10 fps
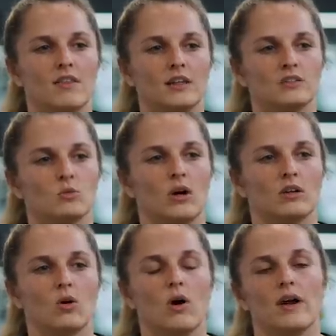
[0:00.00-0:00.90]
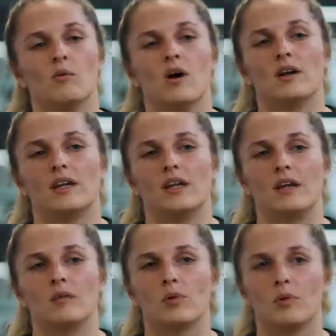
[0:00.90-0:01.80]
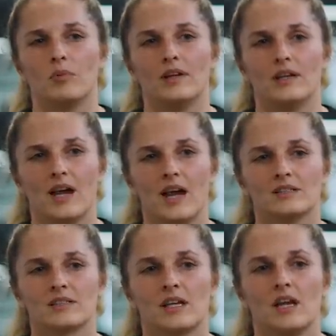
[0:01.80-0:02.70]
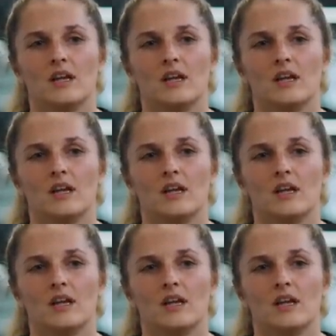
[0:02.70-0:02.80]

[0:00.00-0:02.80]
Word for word: things weren't quite working properly yet,